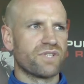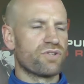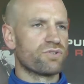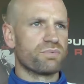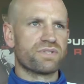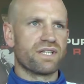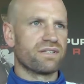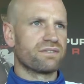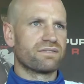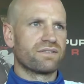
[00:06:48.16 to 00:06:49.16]
100%.
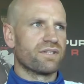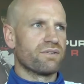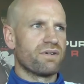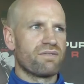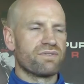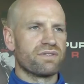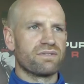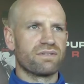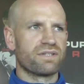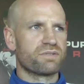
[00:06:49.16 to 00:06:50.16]

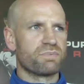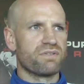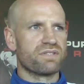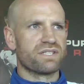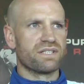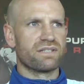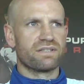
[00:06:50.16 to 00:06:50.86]
Having experienced it,